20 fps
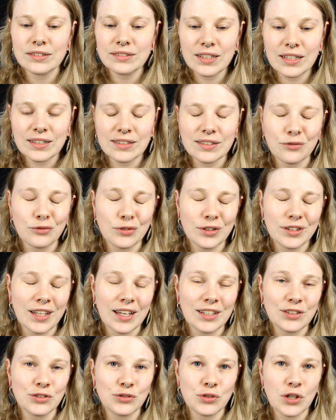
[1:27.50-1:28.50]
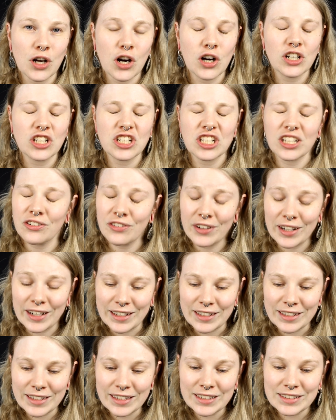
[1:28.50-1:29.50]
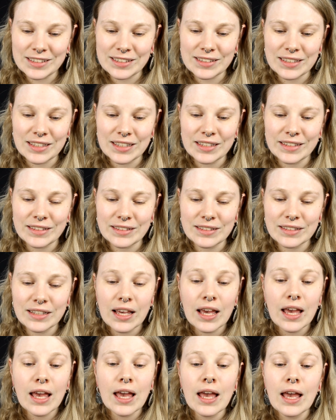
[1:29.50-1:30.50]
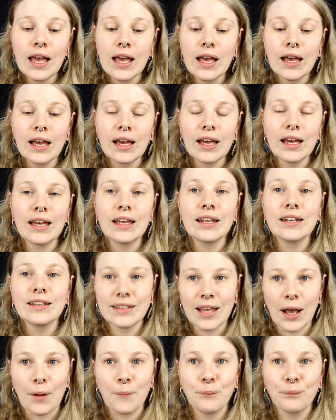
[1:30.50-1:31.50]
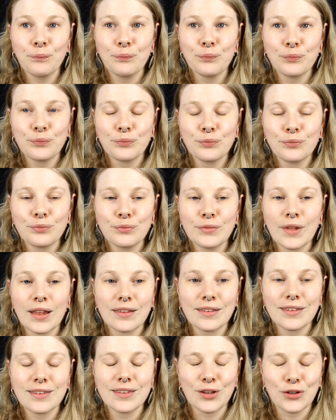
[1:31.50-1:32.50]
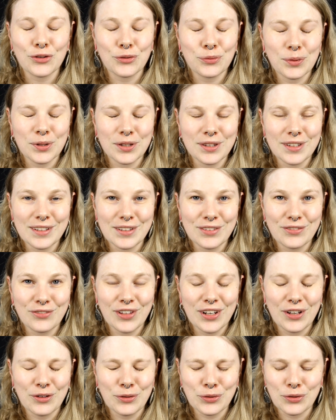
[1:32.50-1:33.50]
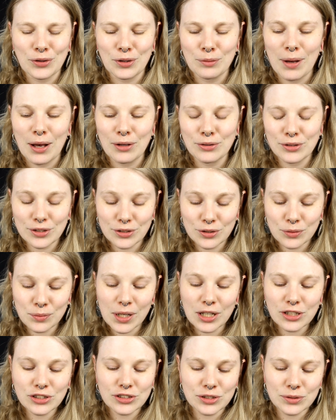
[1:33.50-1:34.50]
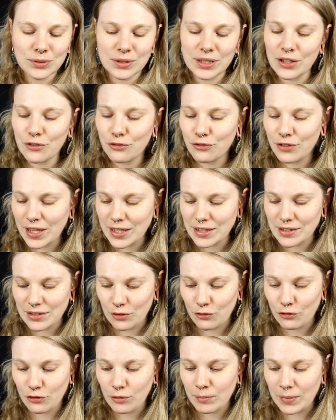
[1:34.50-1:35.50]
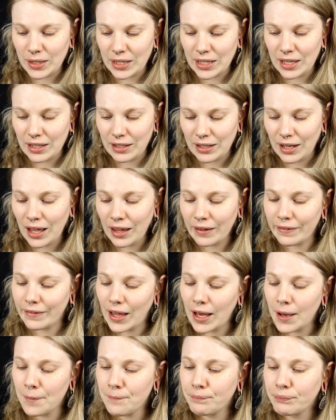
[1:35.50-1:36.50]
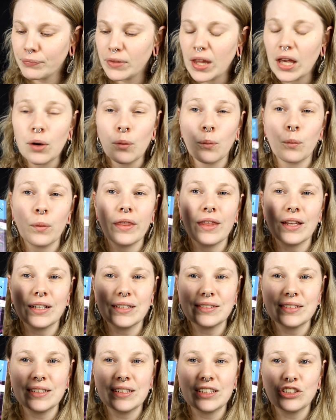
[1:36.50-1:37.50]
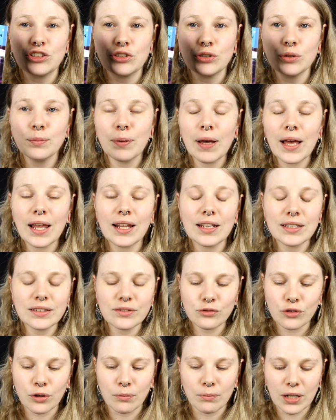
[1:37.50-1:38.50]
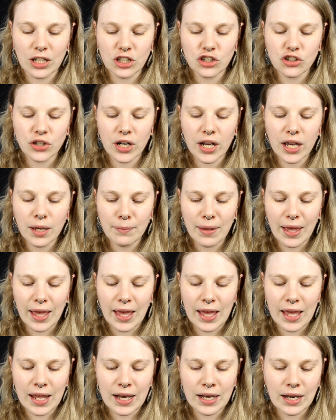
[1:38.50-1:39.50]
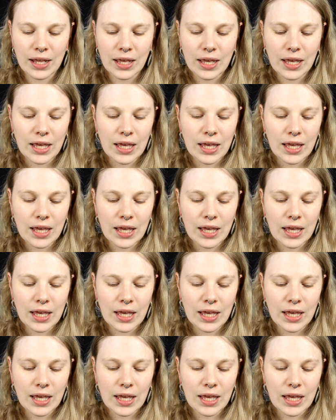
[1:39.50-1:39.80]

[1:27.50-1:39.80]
say something nice to her, she really needs it. And yeah, that's not what this video is all about. So we are doing a face of me and Anna, with the Hasina 2 palette from Blush Tribe and